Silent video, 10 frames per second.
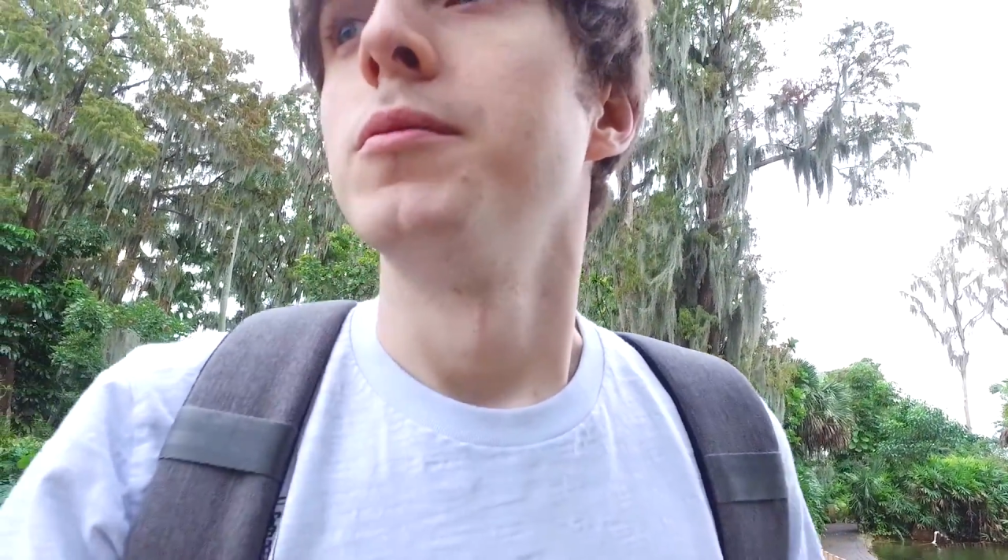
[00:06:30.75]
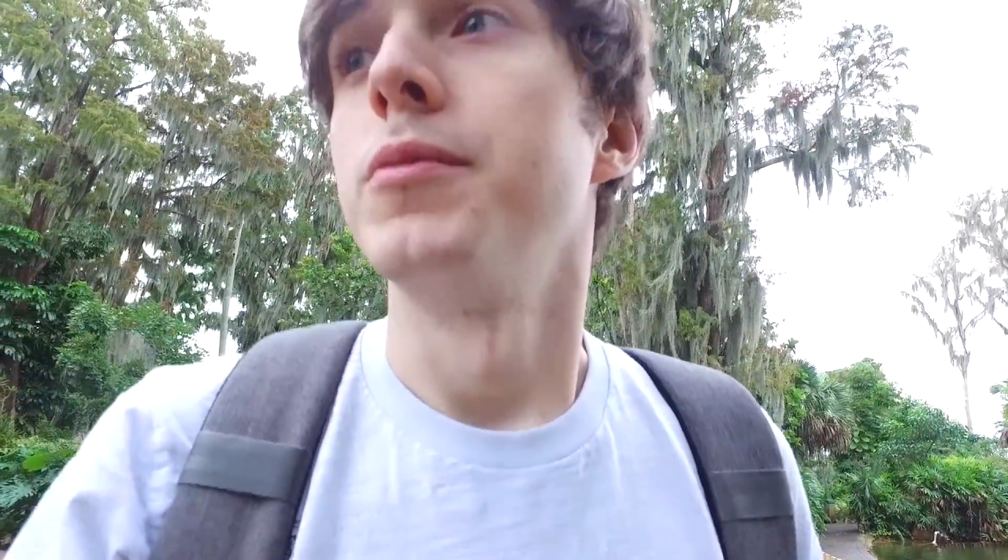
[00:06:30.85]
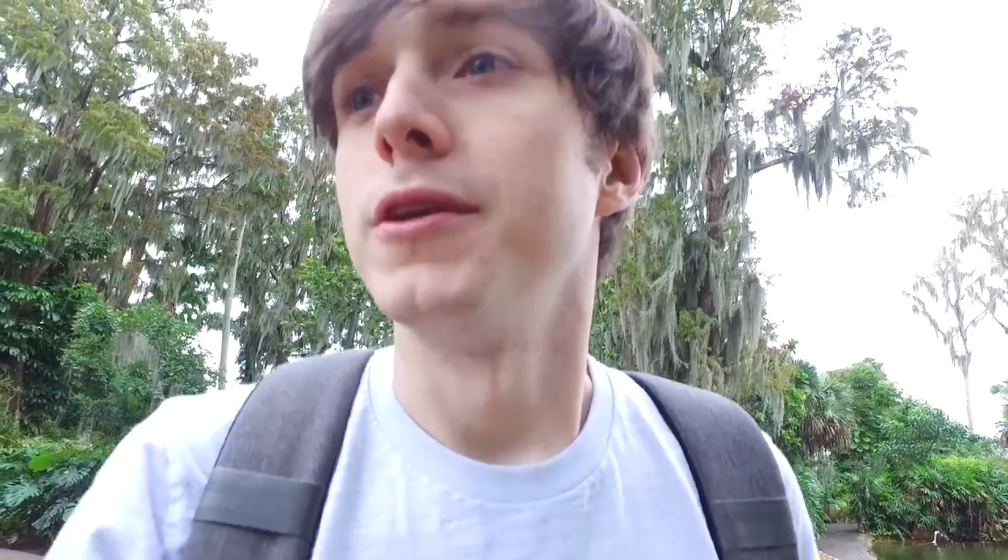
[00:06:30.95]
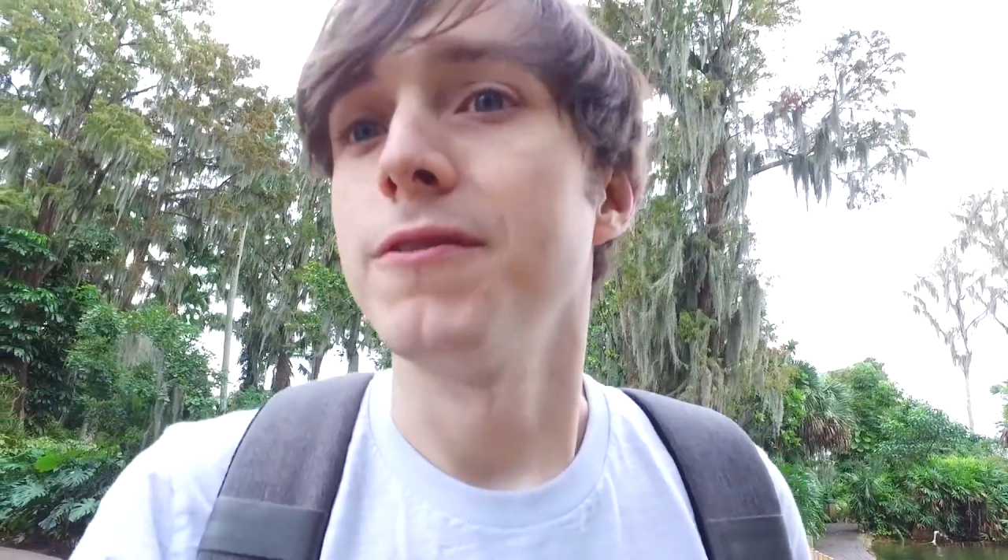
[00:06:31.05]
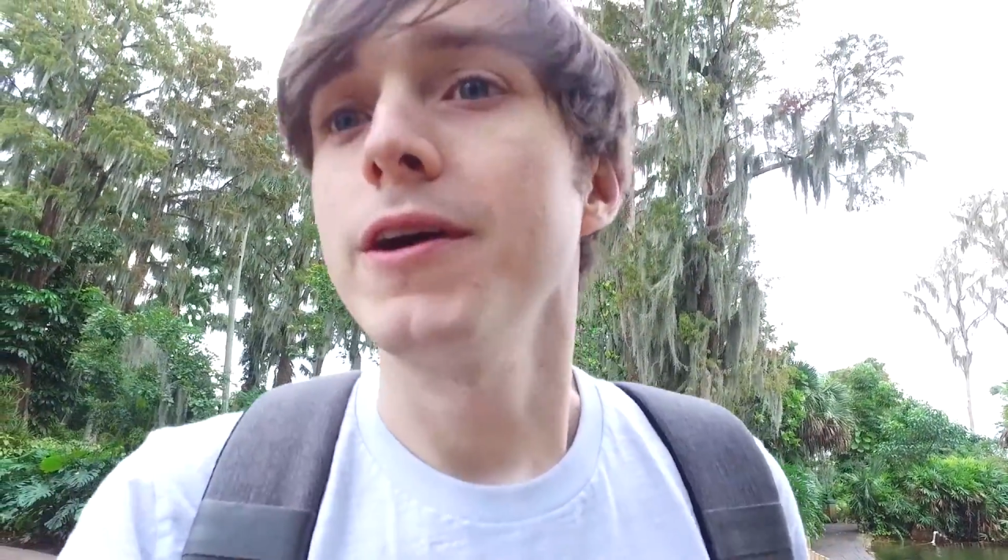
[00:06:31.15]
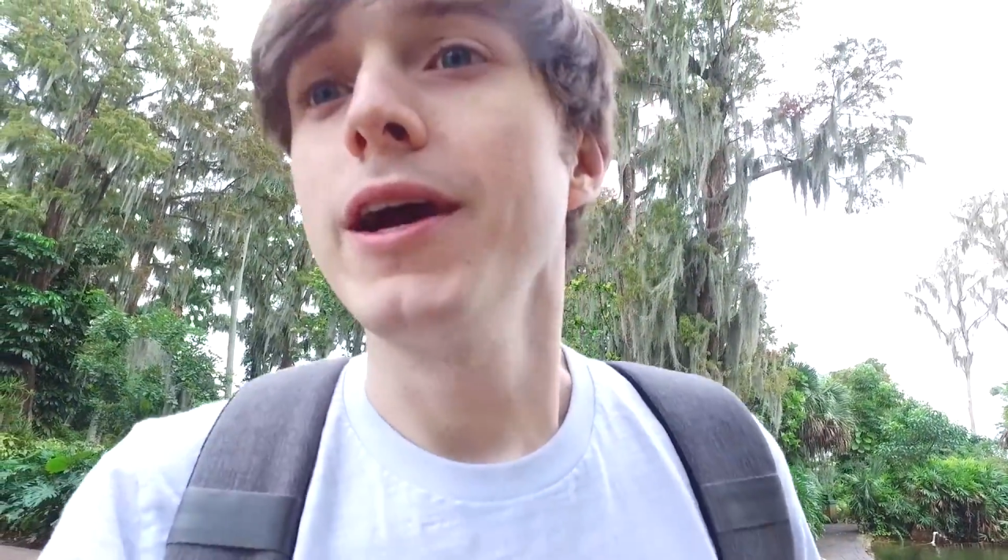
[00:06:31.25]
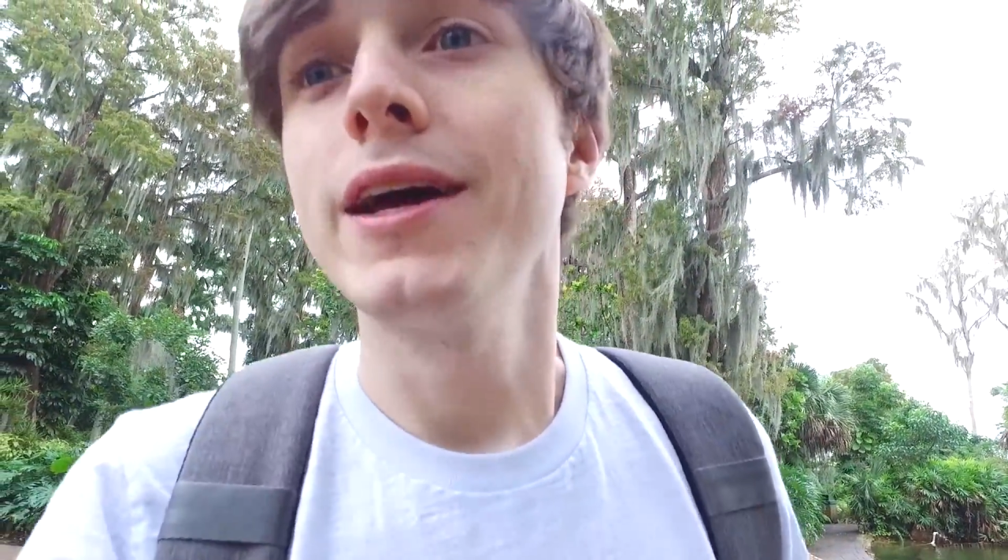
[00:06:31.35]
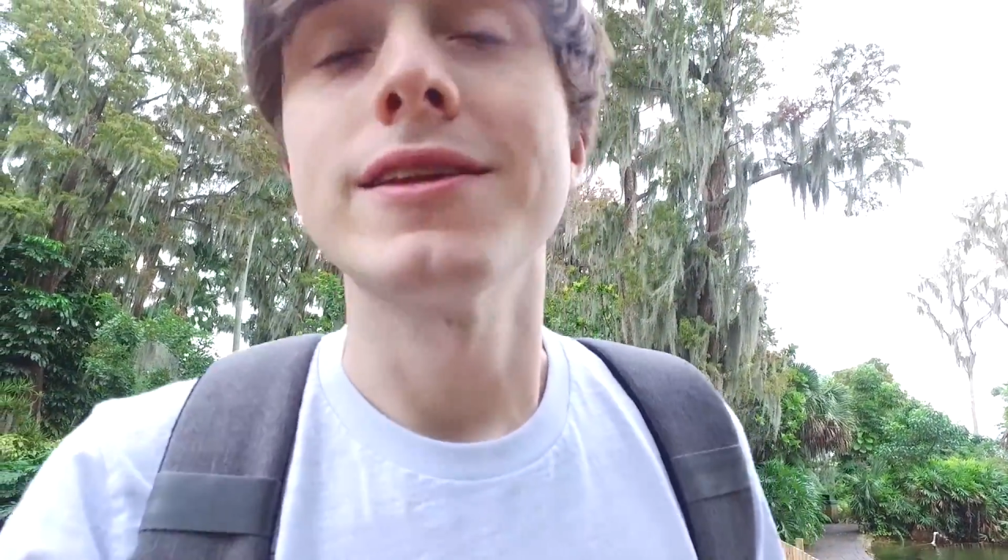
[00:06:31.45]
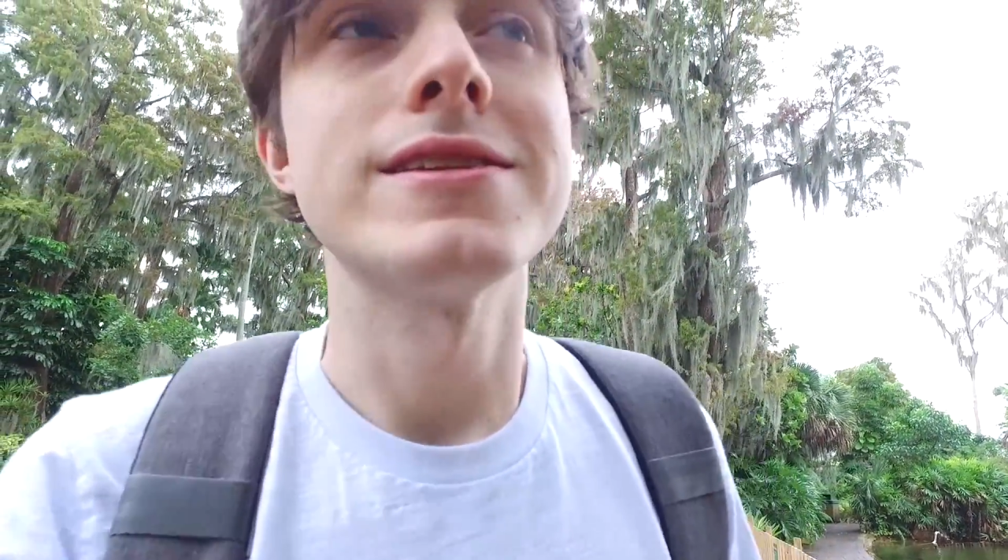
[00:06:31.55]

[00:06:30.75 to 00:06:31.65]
But if I had the